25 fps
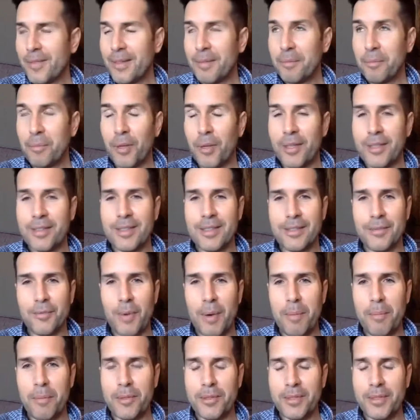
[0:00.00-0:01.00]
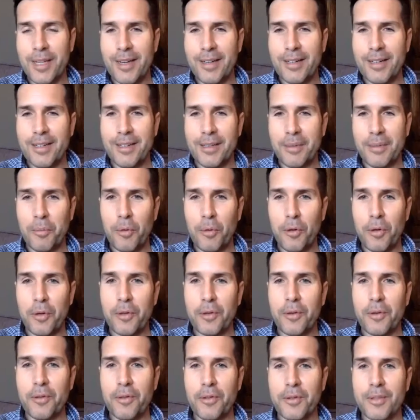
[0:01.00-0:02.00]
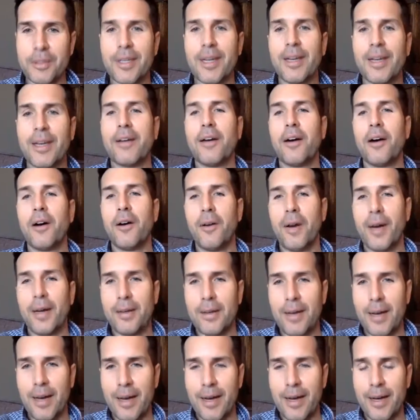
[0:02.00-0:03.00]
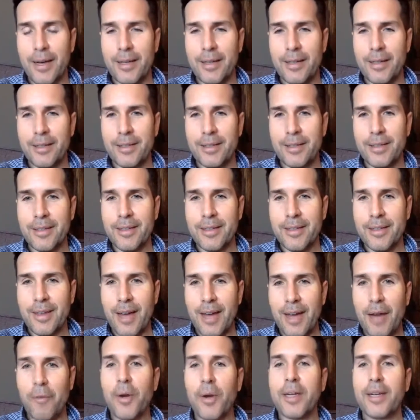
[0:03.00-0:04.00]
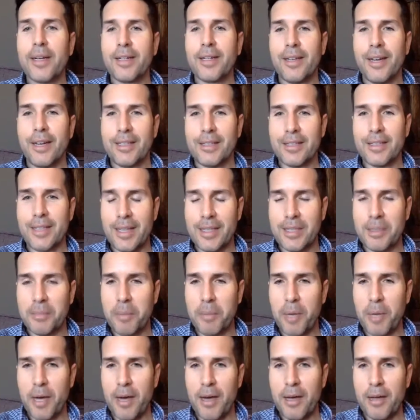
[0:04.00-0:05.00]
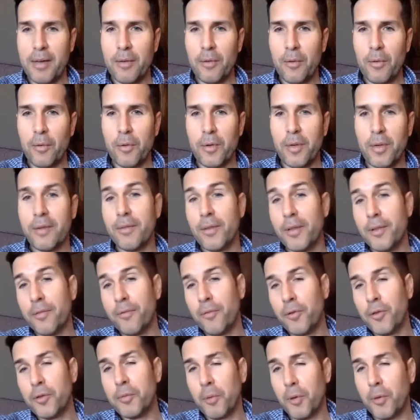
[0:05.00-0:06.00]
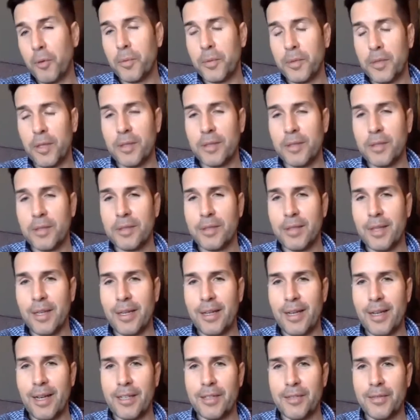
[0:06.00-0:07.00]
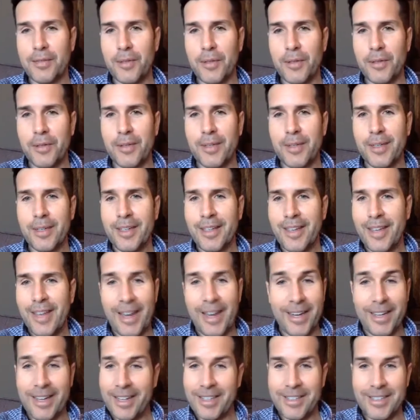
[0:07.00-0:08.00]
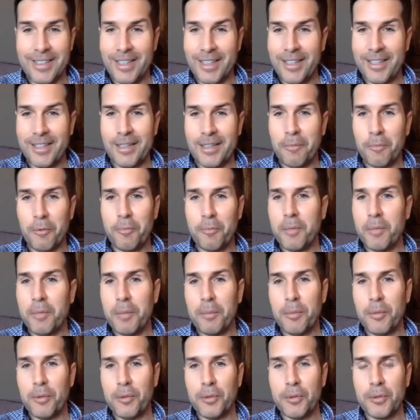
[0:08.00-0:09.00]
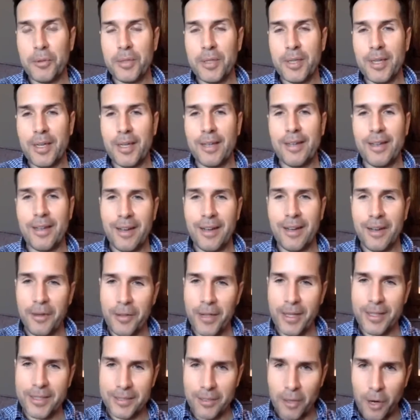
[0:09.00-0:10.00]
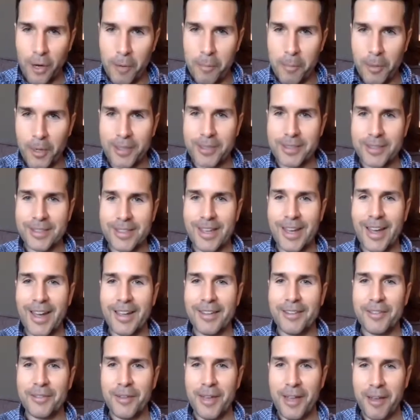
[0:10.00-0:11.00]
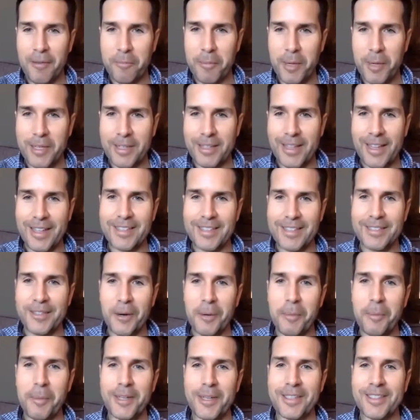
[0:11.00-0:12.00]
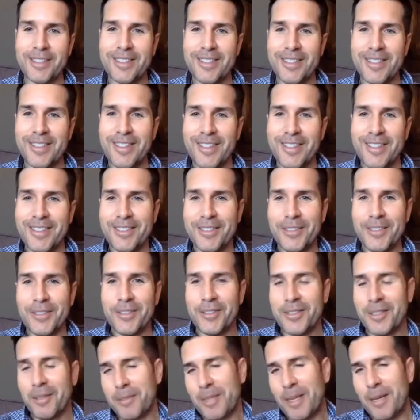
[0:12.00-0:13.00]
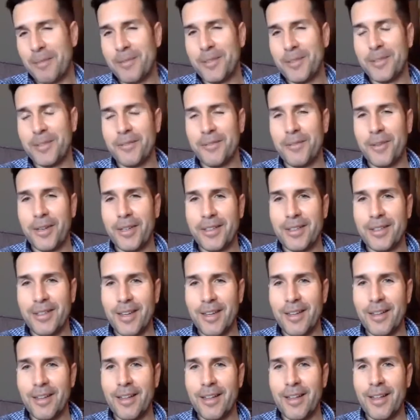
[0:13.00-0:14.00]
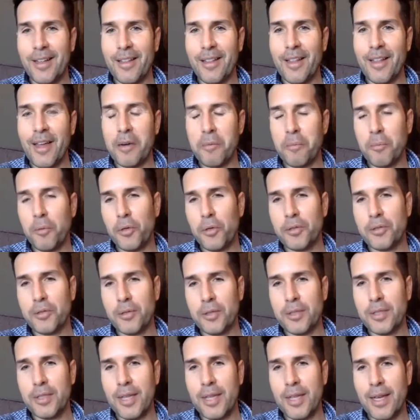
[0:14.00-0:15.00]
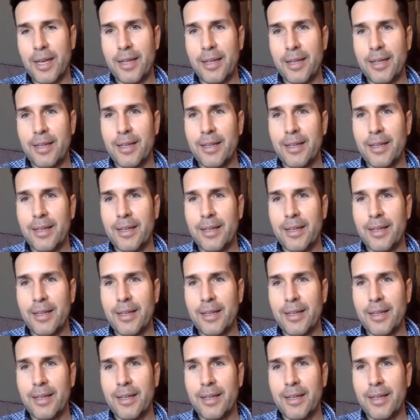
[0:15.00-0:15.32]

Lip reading: places represented in the book, or they'll say, "Oh, I recognize that spot." Or even the first book was also set in Nashville, and I can't tell you the number of people who said, "Oh, that Starbucks, I have been to that Starbucks." So sometimes it's fun. A lot of books are set